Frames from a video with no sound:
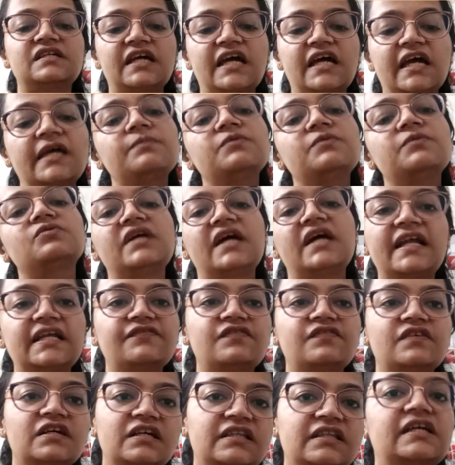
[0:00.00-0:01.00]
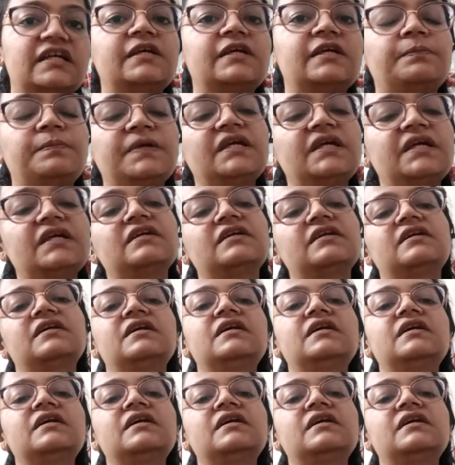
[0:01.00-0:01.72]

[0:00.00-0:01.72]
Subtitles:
the antifungal therapy.